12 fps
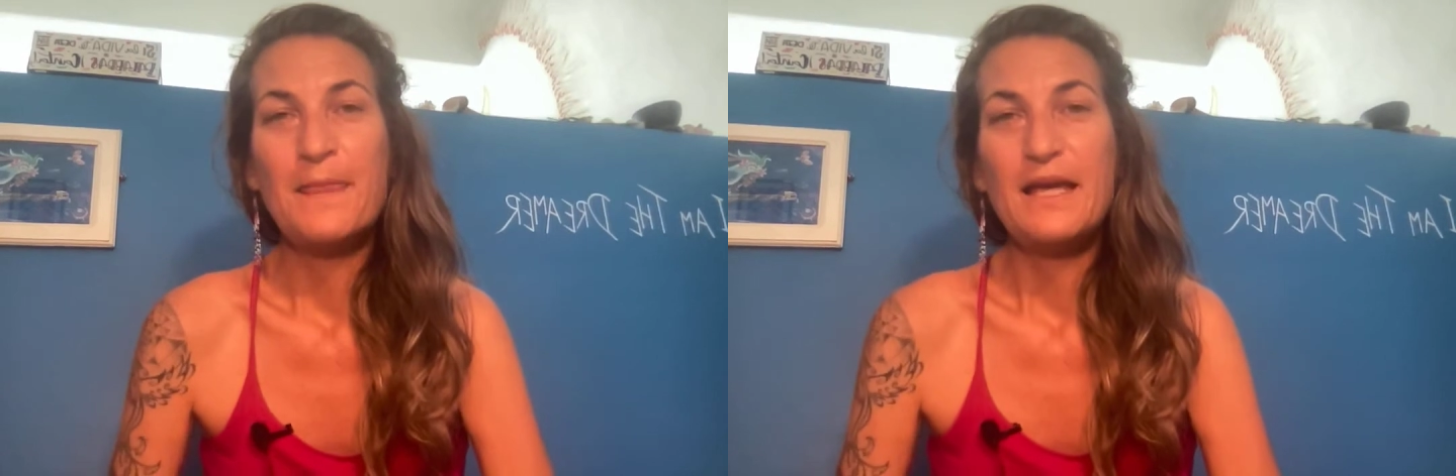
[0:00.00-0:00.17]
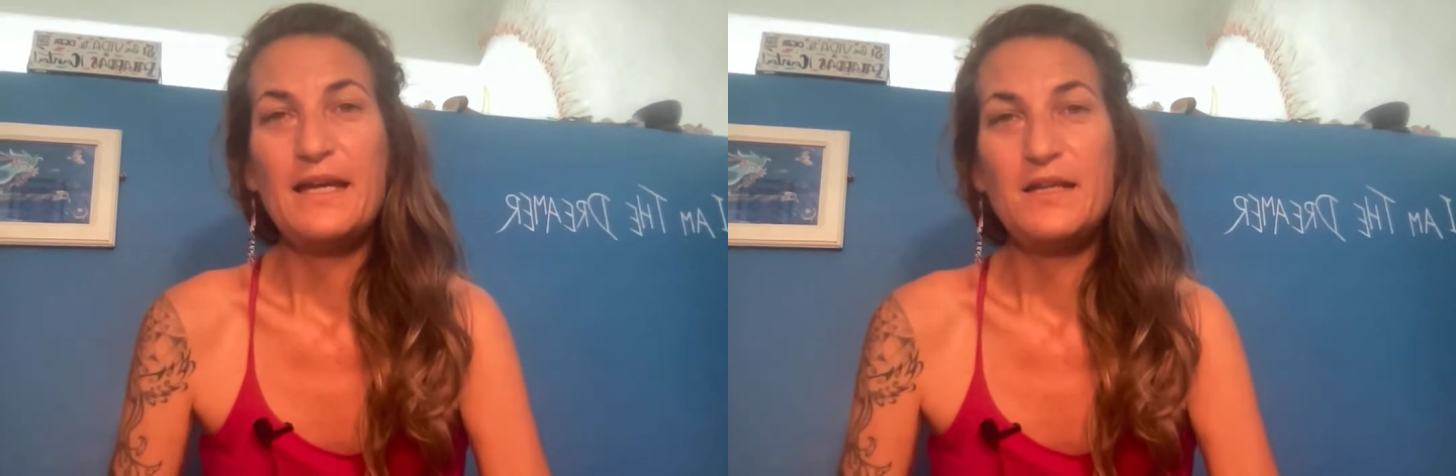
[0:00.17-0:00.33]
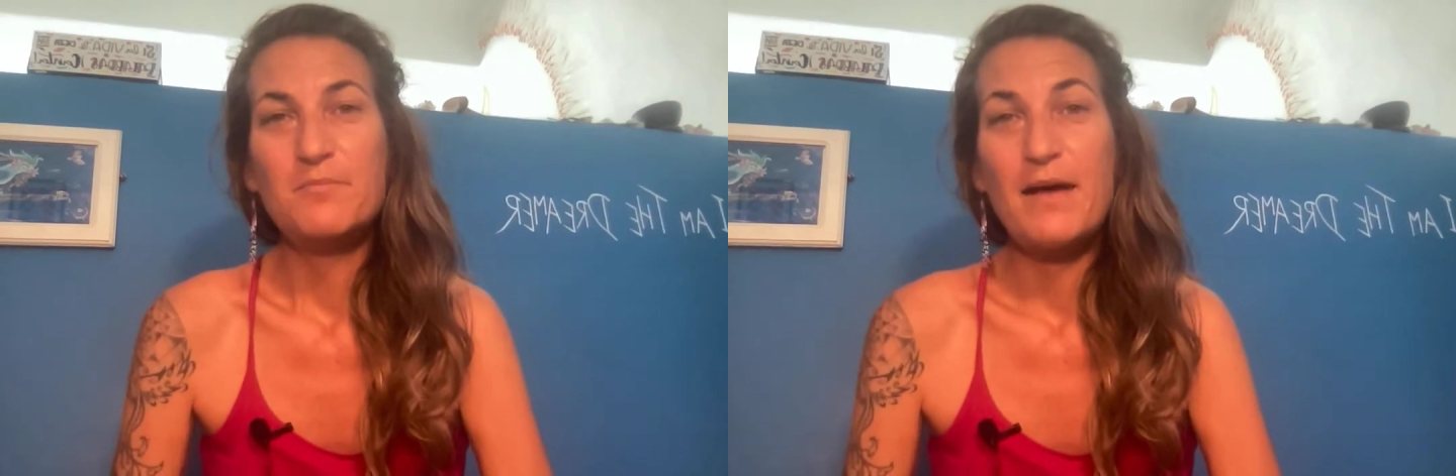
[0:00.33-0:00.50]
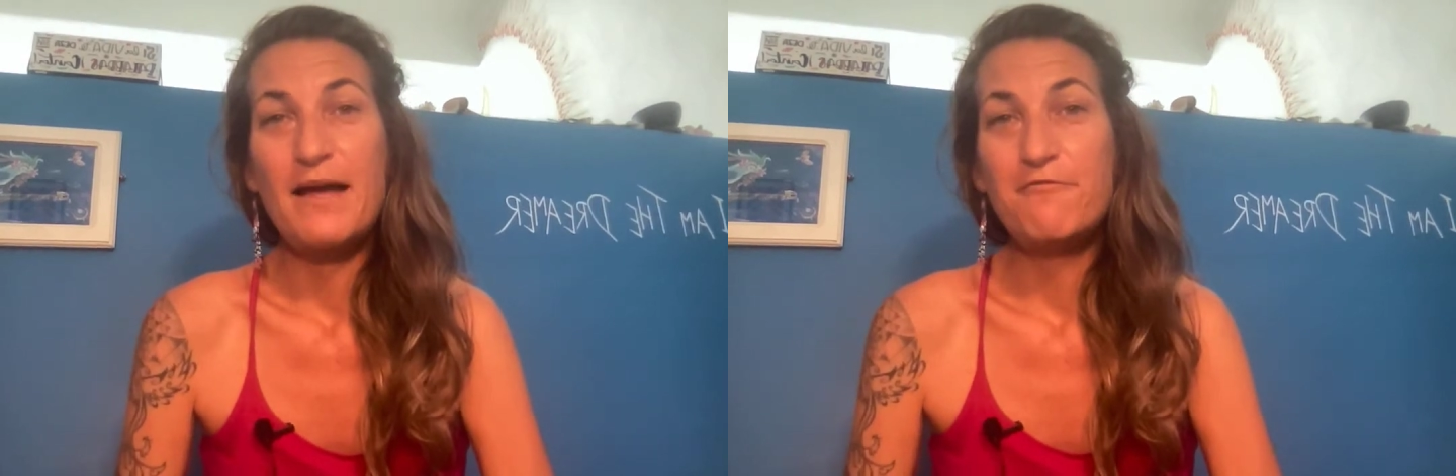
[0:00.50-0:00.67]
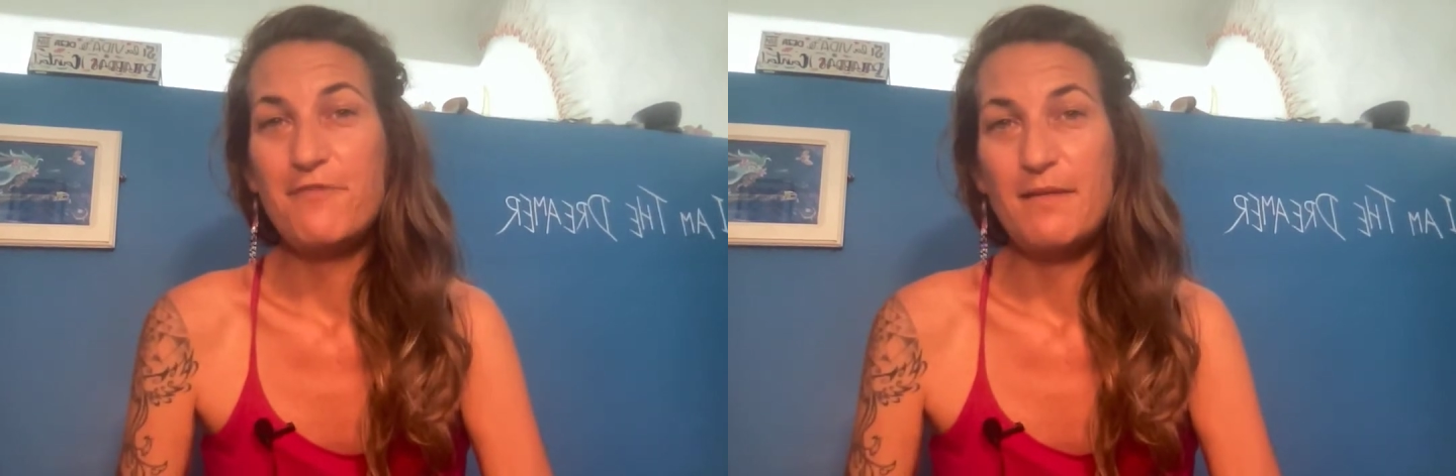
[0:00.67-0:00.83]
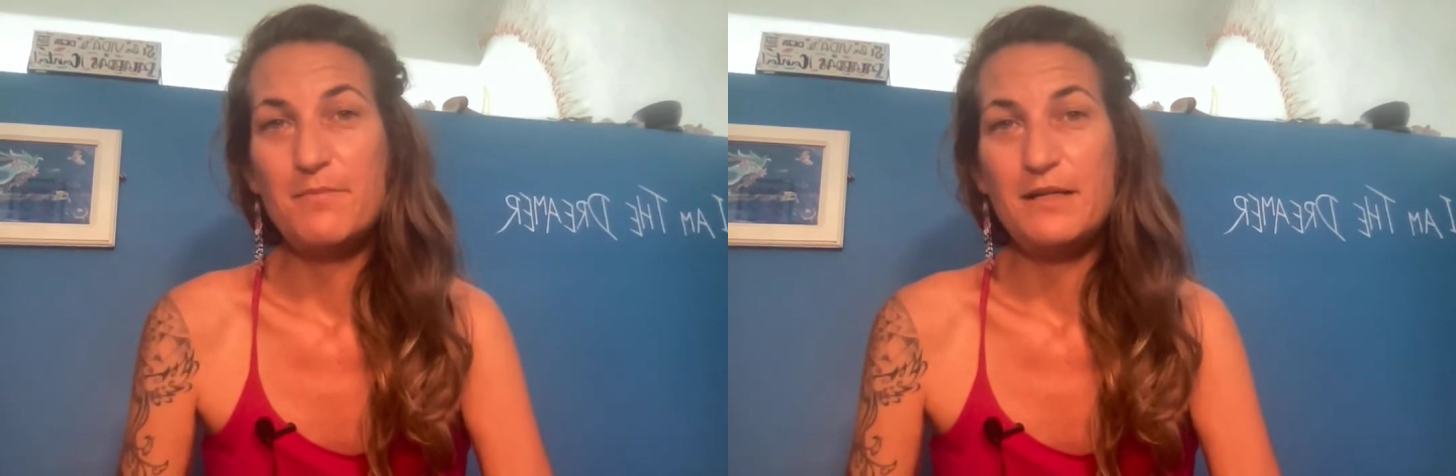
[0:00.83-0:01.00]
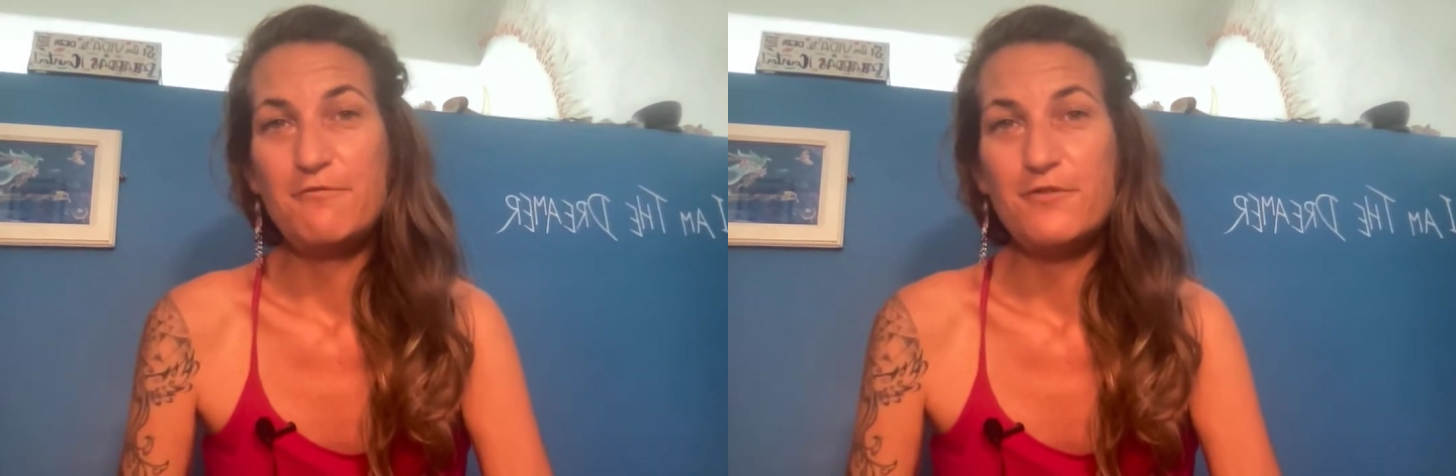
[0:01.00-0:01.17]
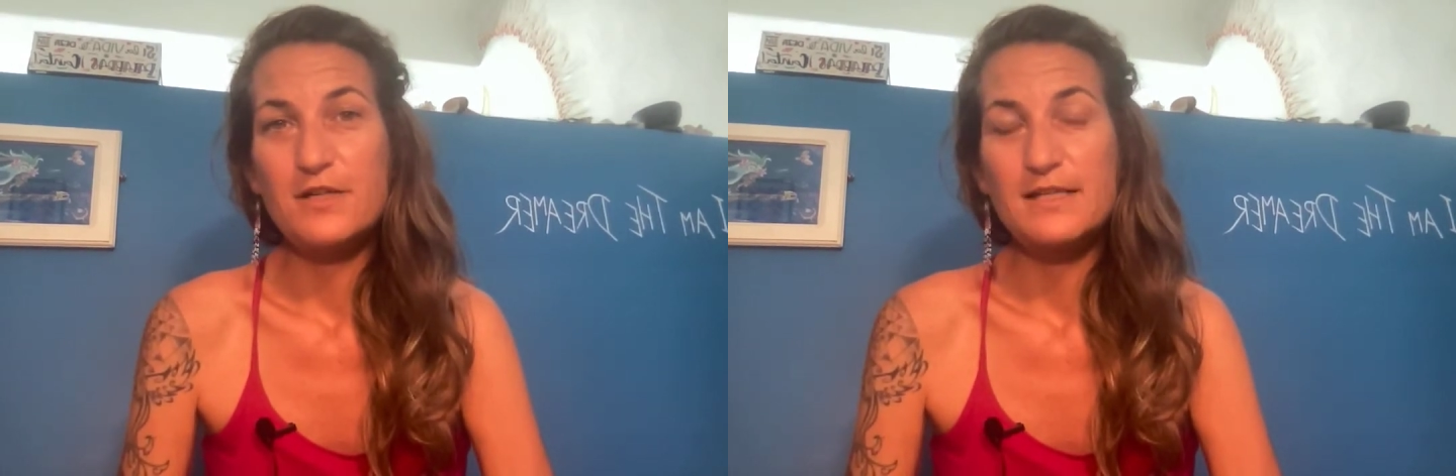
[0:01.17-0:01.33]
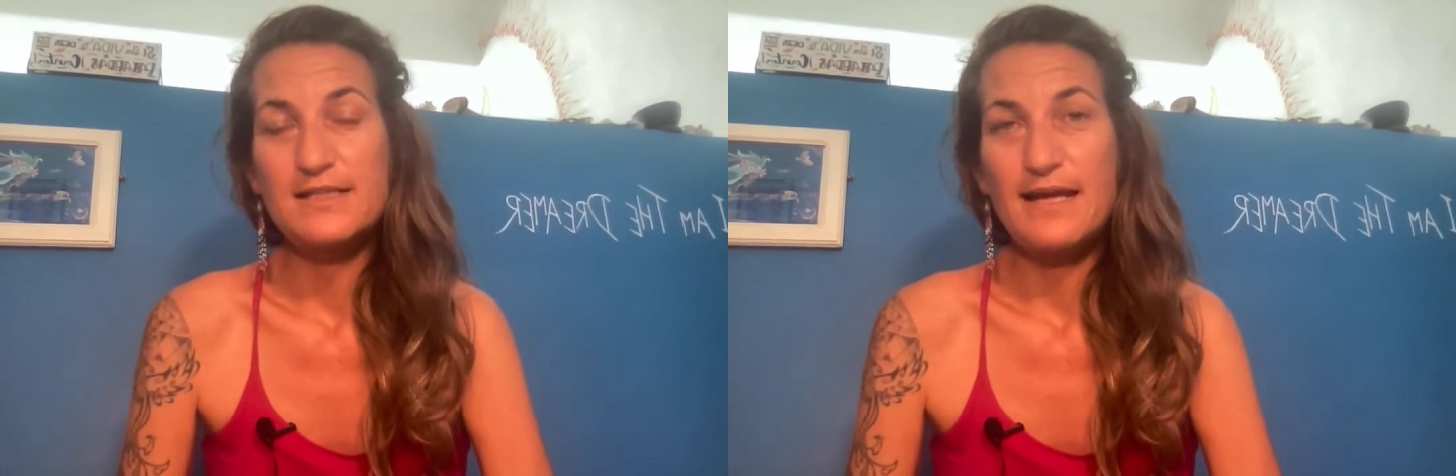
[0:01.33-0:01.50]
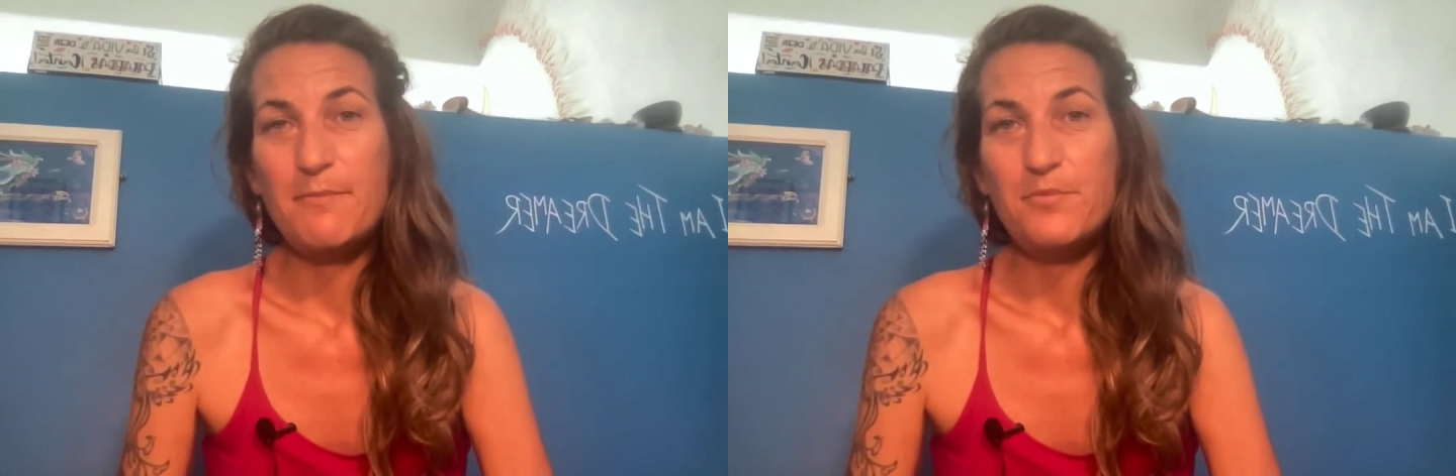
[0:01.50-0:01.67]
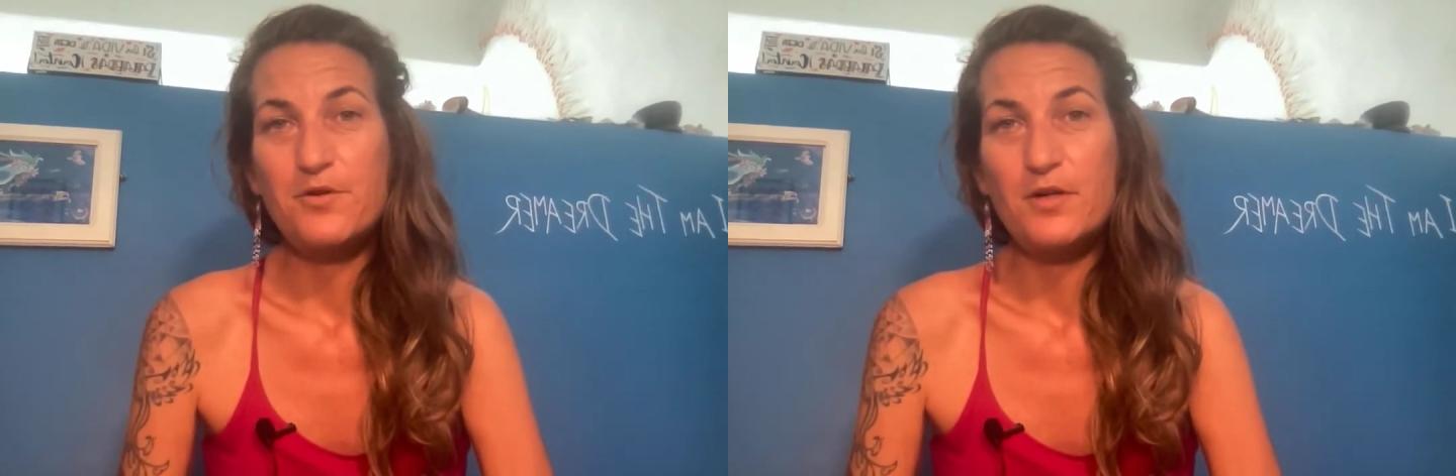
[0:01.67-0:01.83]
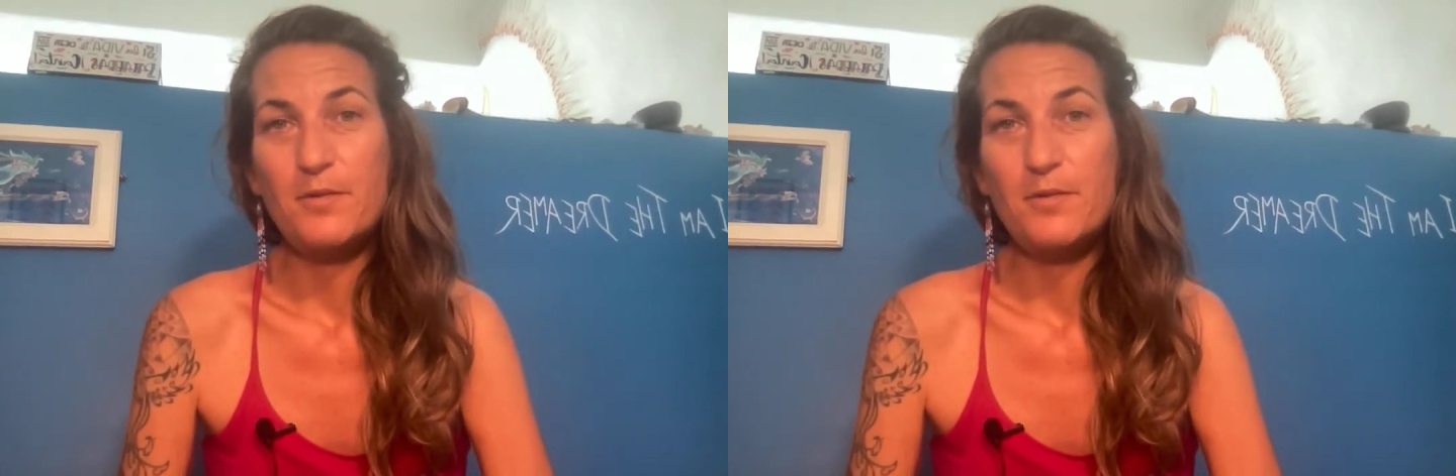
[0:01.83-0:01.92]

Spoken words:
In my family, for example,